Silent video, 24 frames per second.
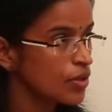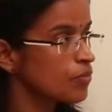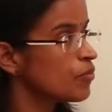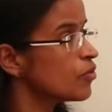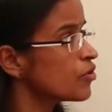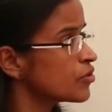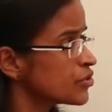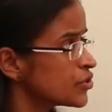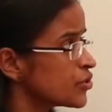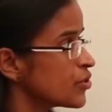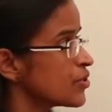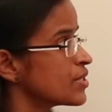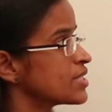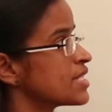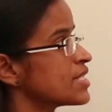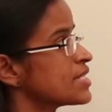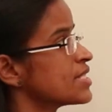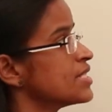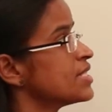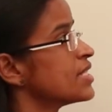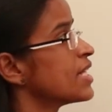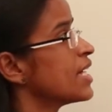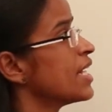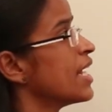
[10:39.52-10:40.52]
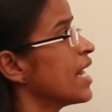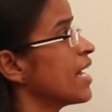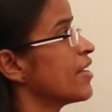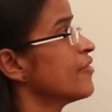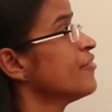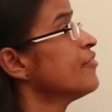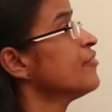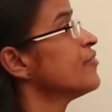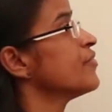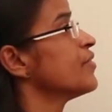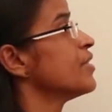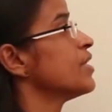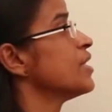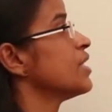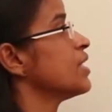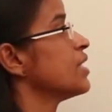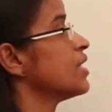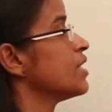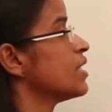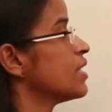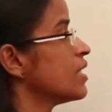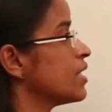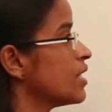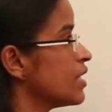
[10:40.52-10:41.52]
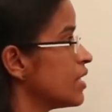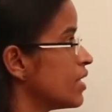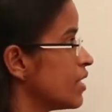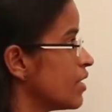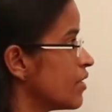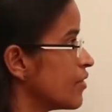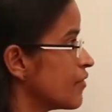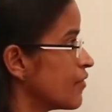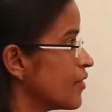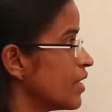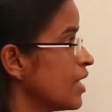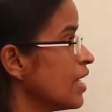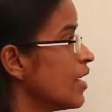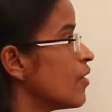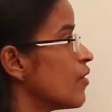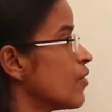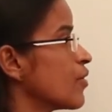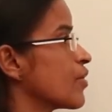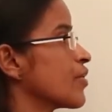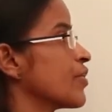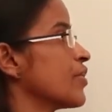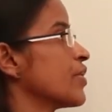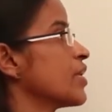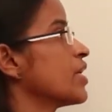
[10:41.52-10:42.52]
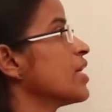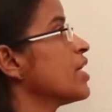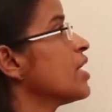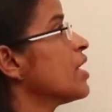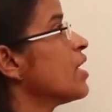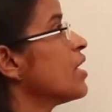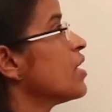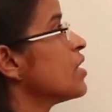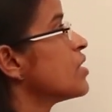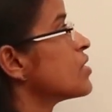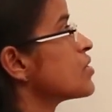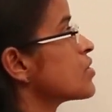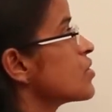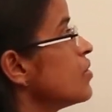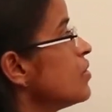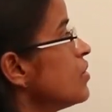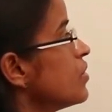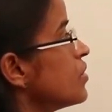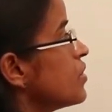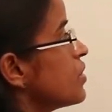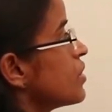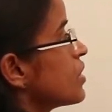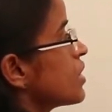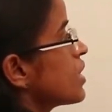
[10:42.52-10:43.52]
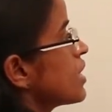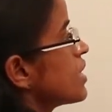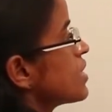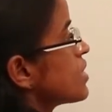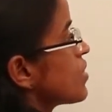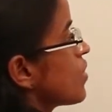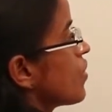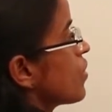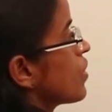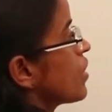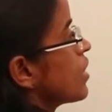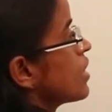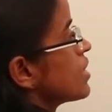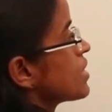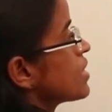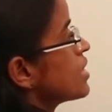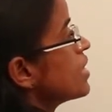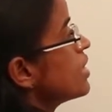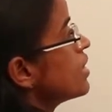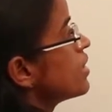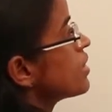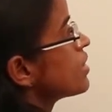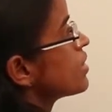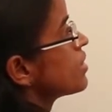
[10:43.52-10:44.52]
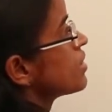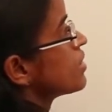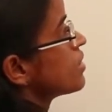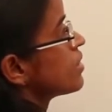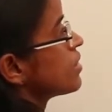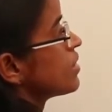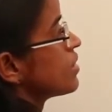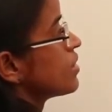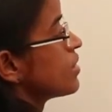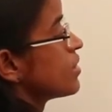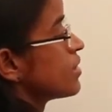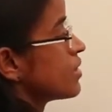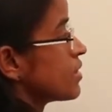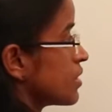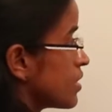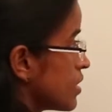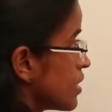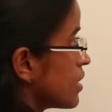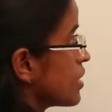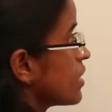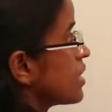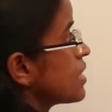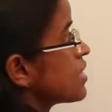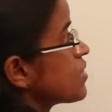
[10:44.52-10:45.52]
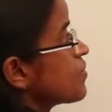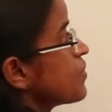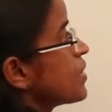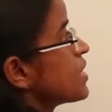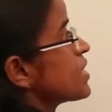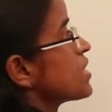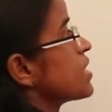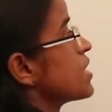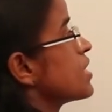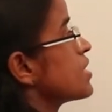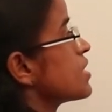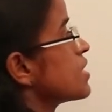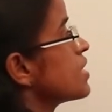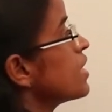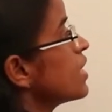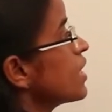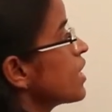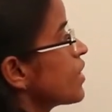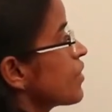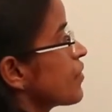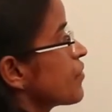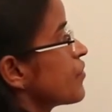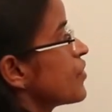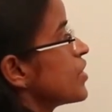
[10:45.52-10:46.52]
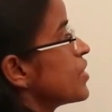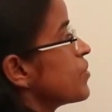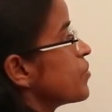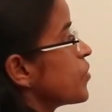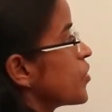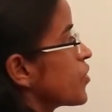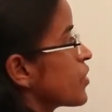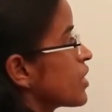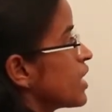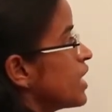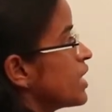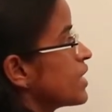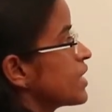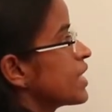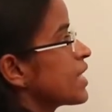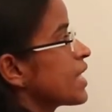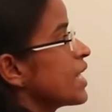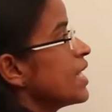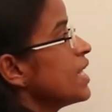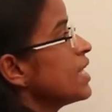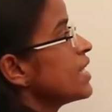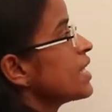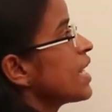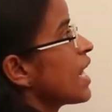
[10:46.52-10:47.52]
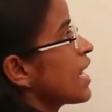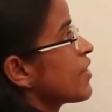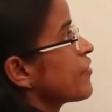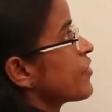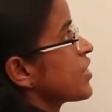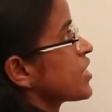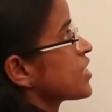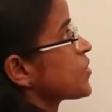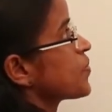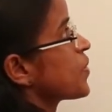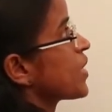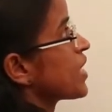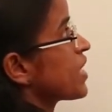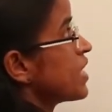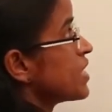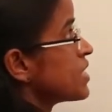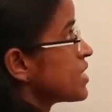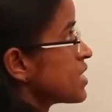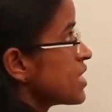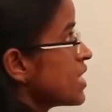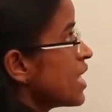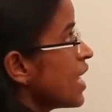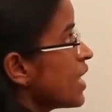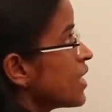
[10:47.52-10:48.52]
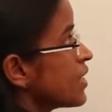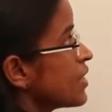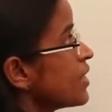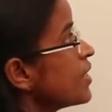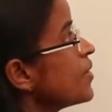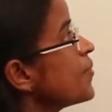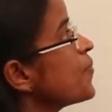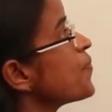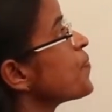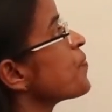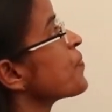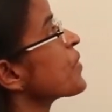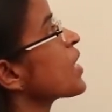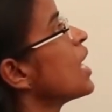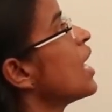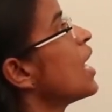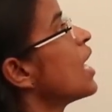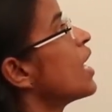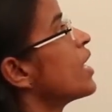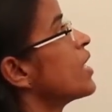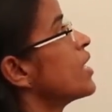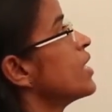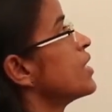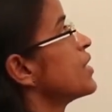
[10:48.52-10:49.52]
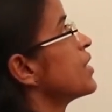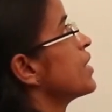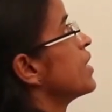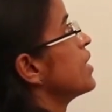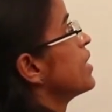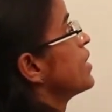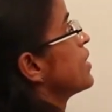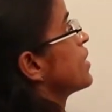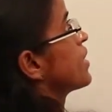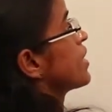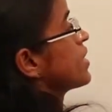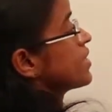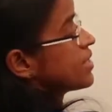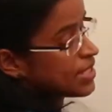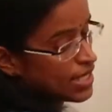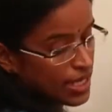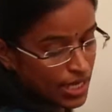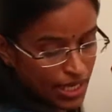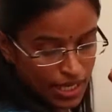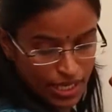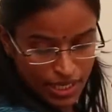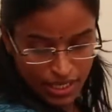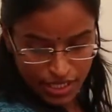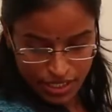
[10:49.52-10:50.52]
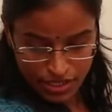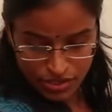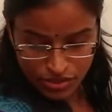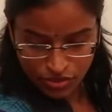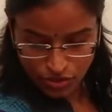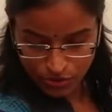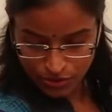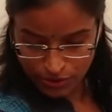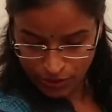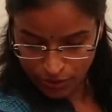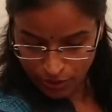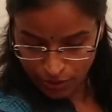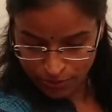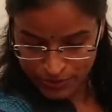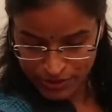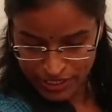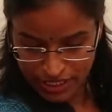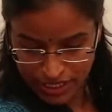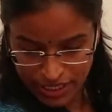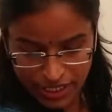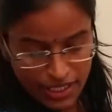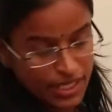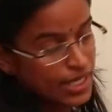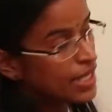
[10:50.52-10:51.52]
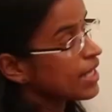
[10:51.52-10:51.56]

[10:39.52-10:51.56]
more choices in the life will occur. So this occurs the this measures the infant mortality rate, life expectancy, and the adult literacy. So the option